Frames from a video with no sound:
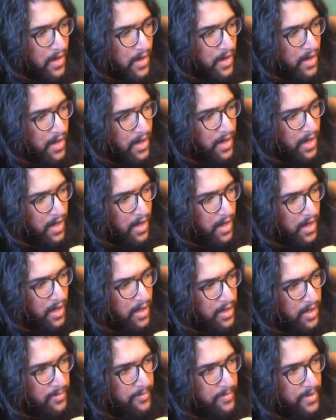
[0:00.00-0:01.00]

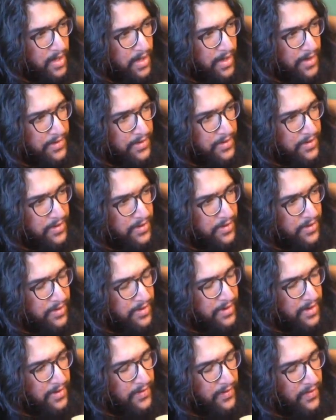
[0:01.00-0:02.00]
Other
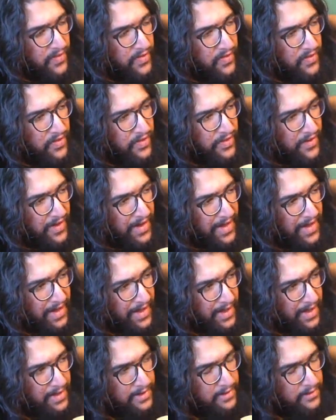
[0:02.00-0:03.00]
than
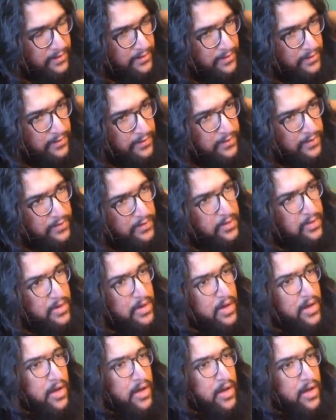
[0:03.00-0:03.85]
that,